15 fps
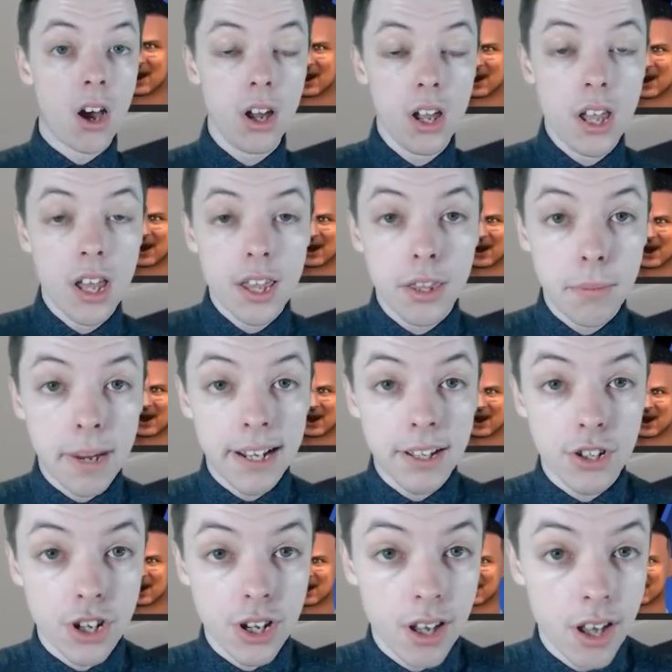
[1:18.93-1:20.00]
the manager
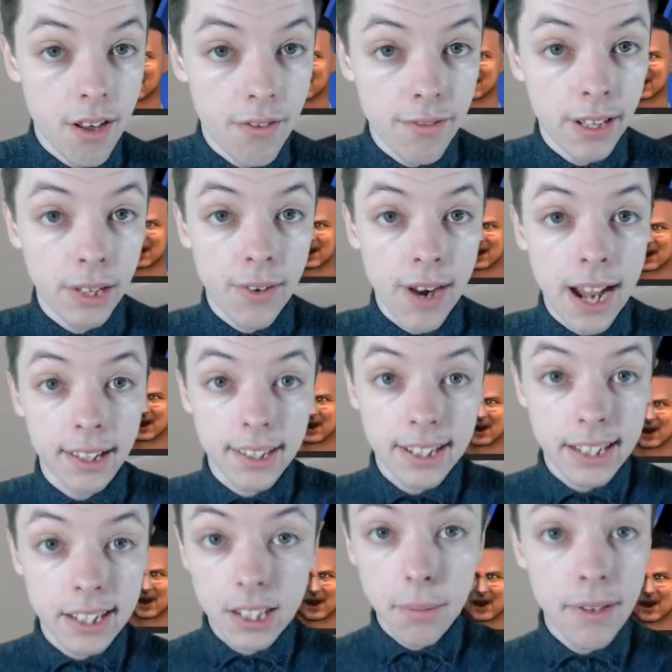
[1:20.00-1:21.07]
of Villarreal, and this is going to be
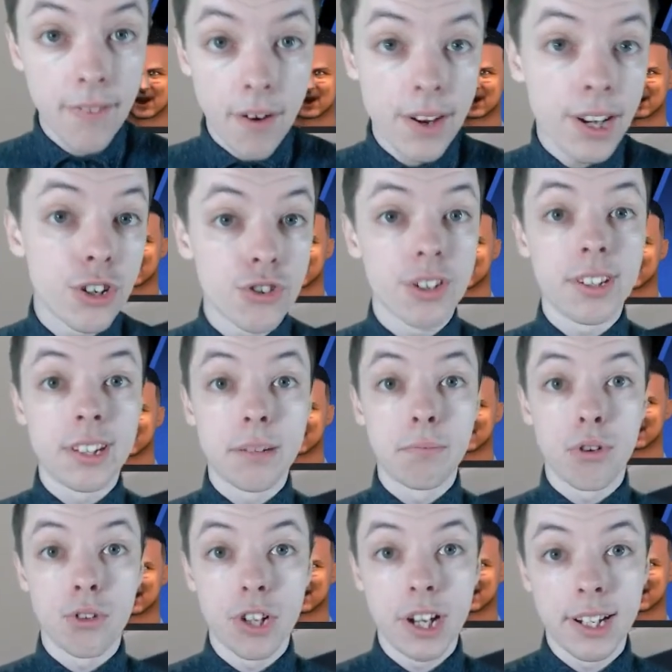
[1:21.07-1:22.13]
a very interesting
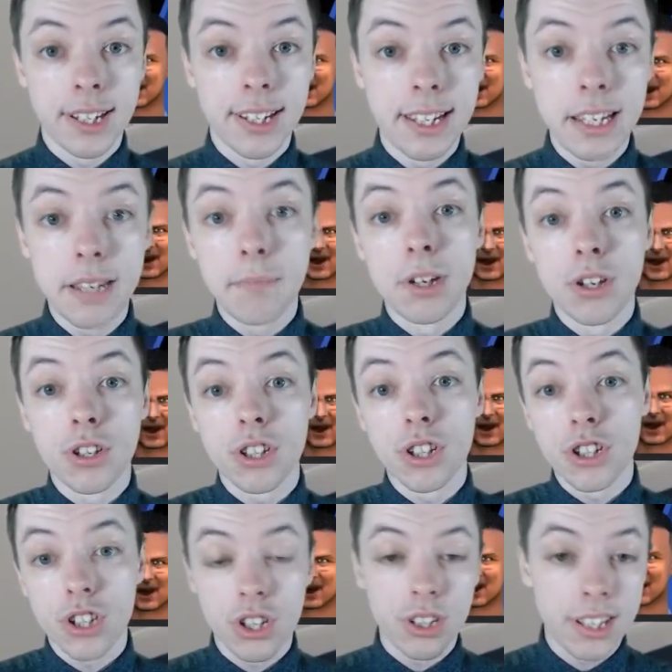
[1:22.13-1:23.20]
project indeed, because as you can
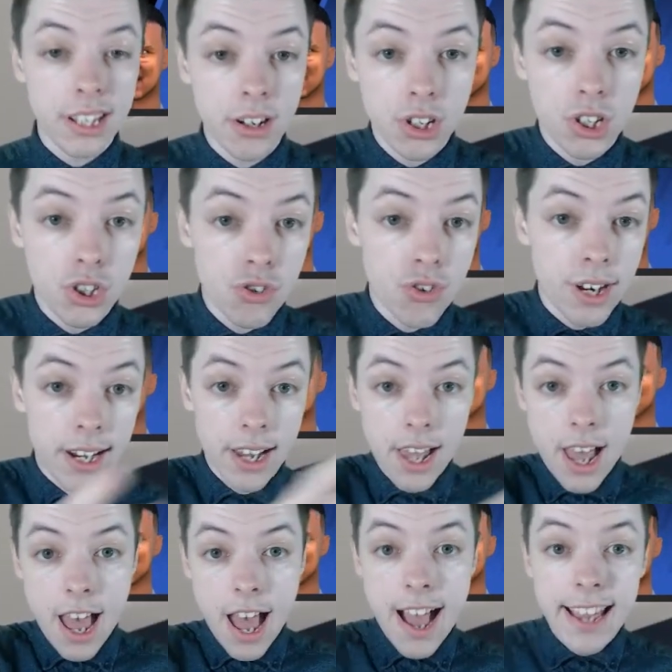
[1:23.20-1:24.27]
see on your screen,
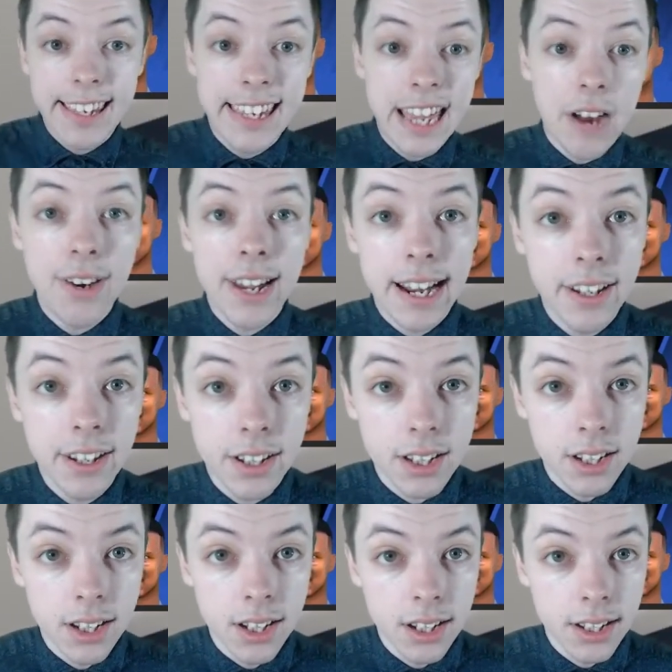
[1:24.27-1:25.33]
Gary Anderson
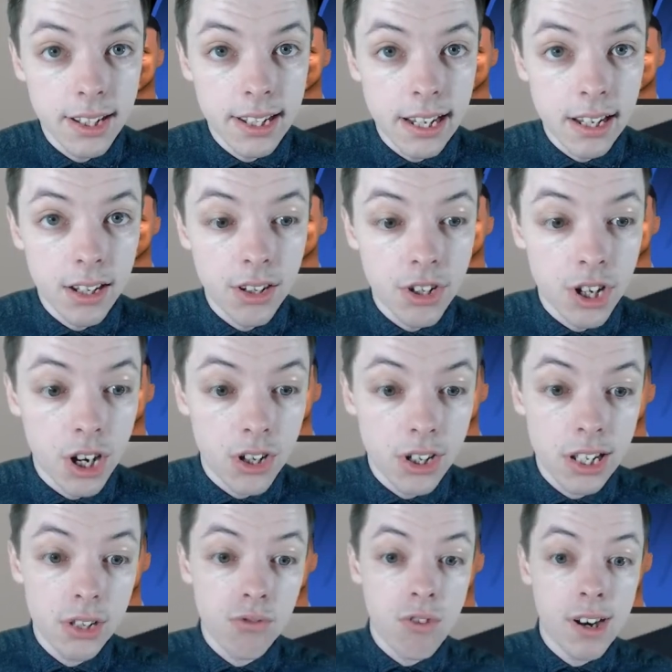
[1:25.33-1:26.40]
has taken charge. That's
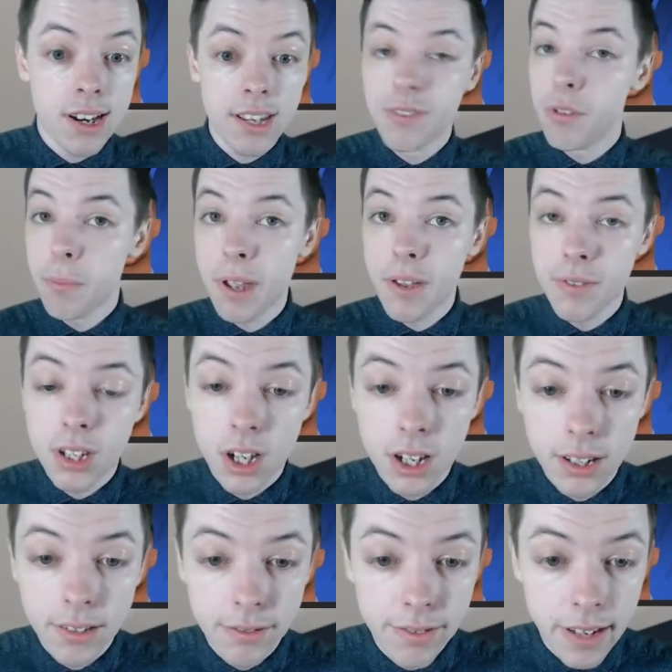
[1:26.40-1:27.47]
right, if you're a bit of a Darting
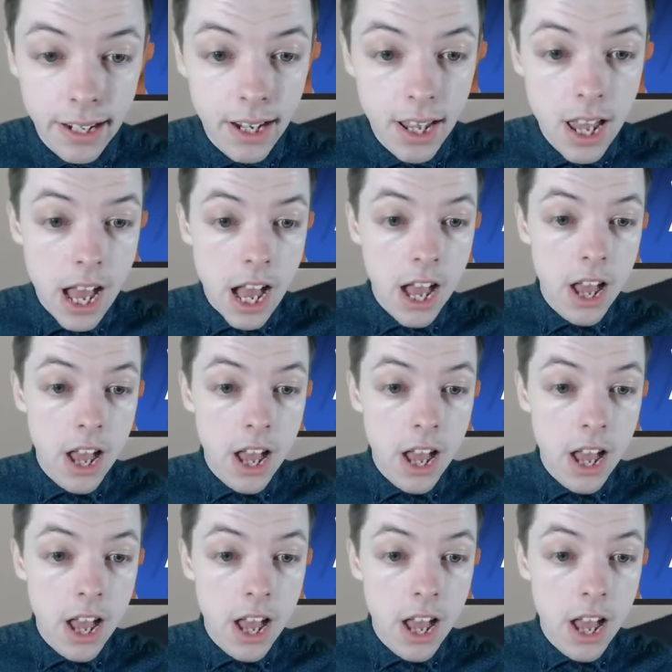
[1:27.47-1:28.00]
fan, the